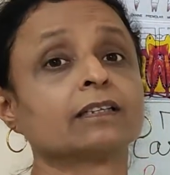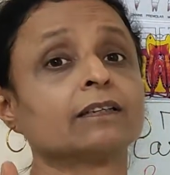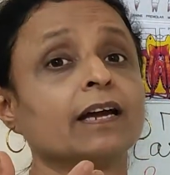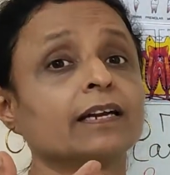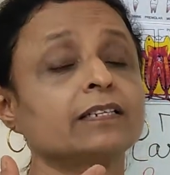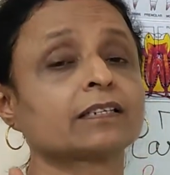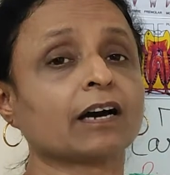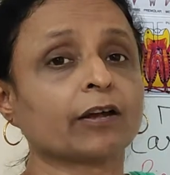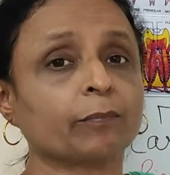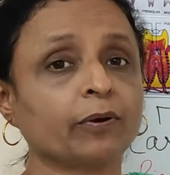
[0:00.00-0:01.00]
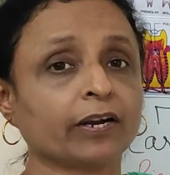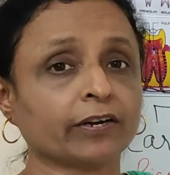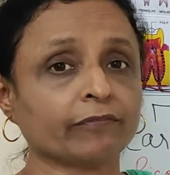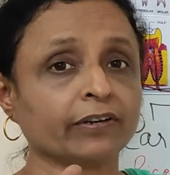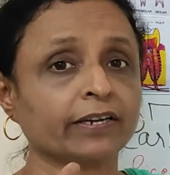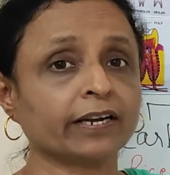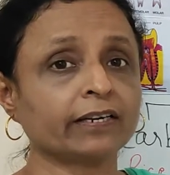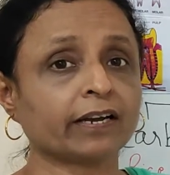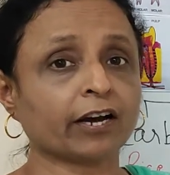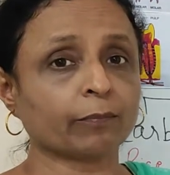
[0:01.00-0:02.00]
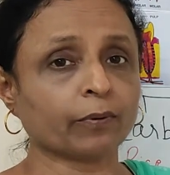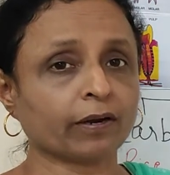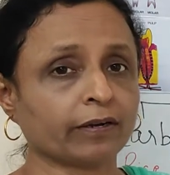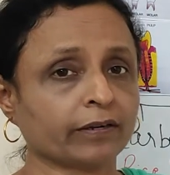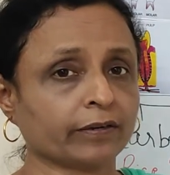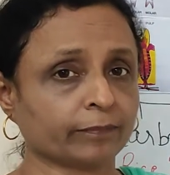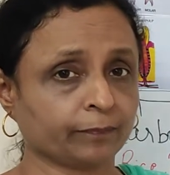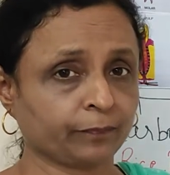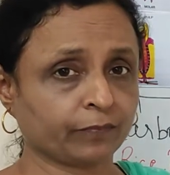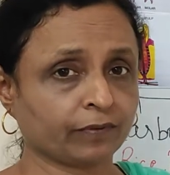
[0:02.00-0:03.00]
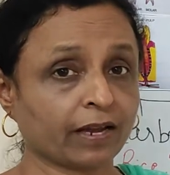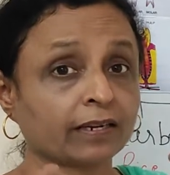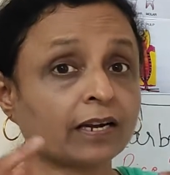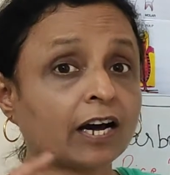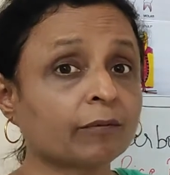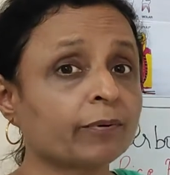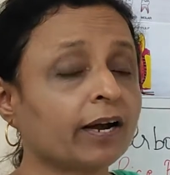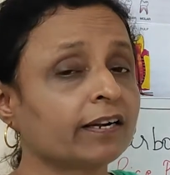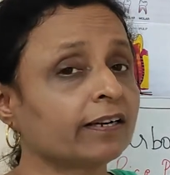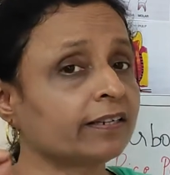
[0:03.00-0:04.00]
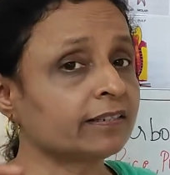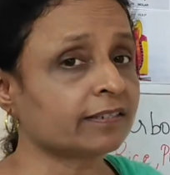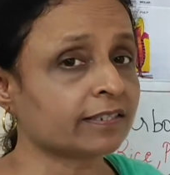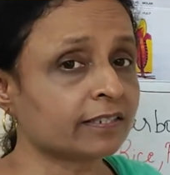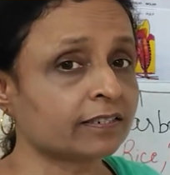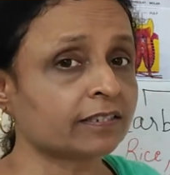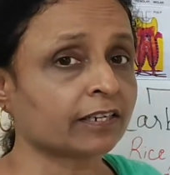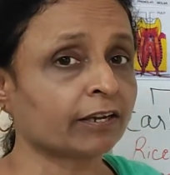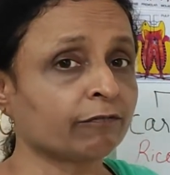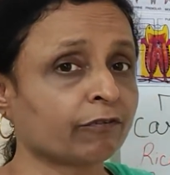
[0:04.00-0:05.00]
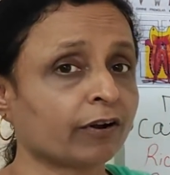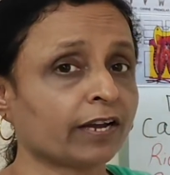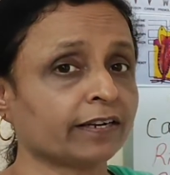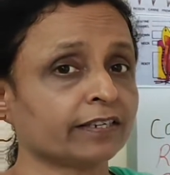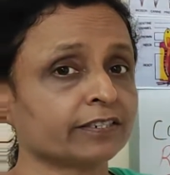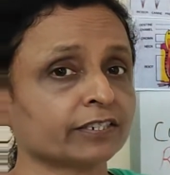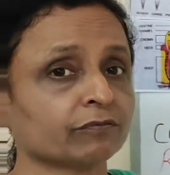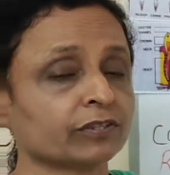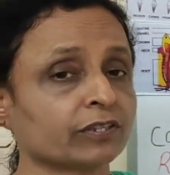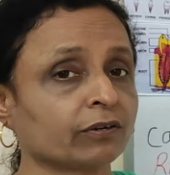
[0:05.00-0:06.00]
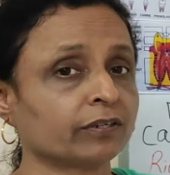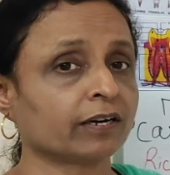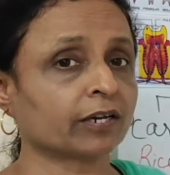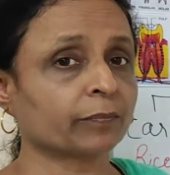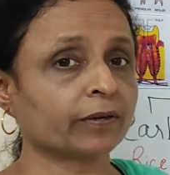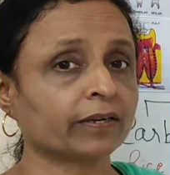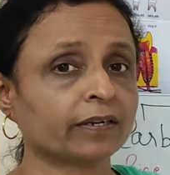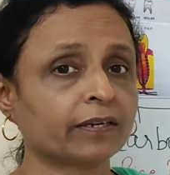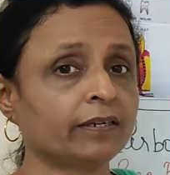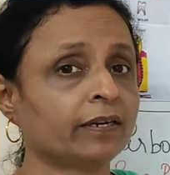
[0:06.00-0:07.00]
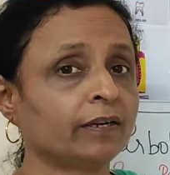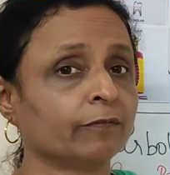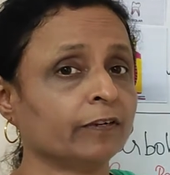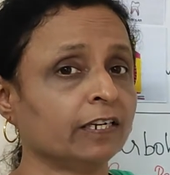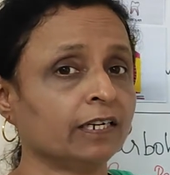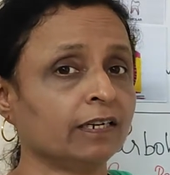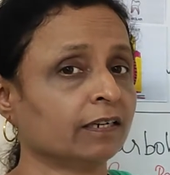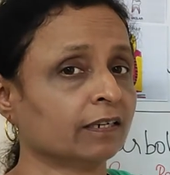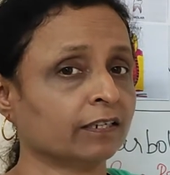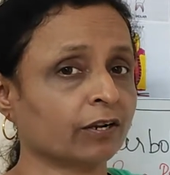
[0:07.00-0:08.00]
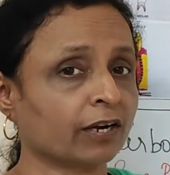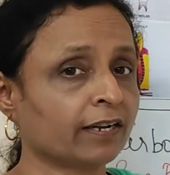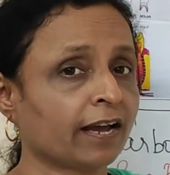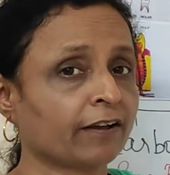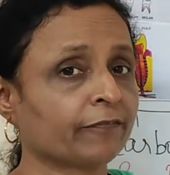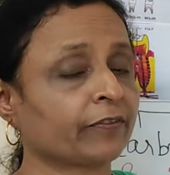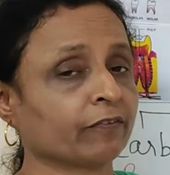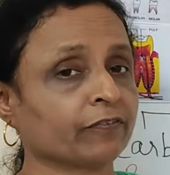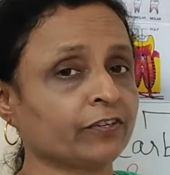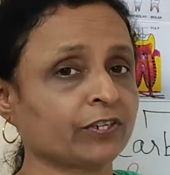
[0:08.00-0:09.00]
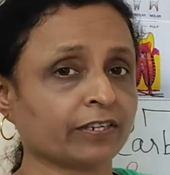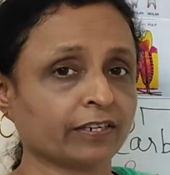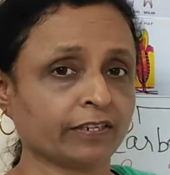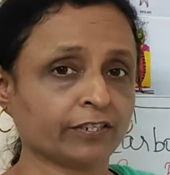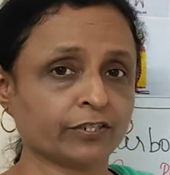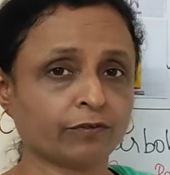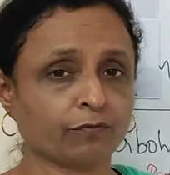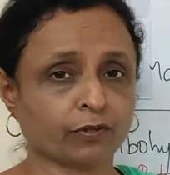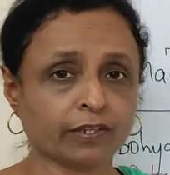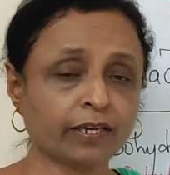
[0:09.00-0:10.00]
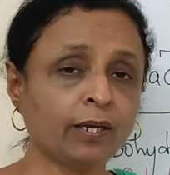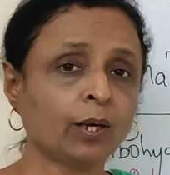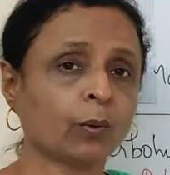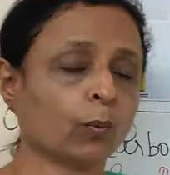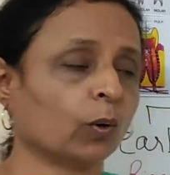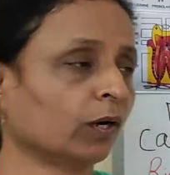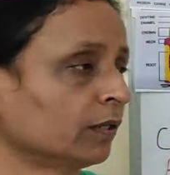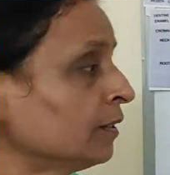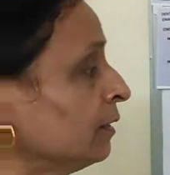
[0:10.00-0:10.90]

that is carbohydrate. We get carbohydrate. And carbohydrate is necessary for energy. Without carbohydrate, we will not have sufficient energy for the work.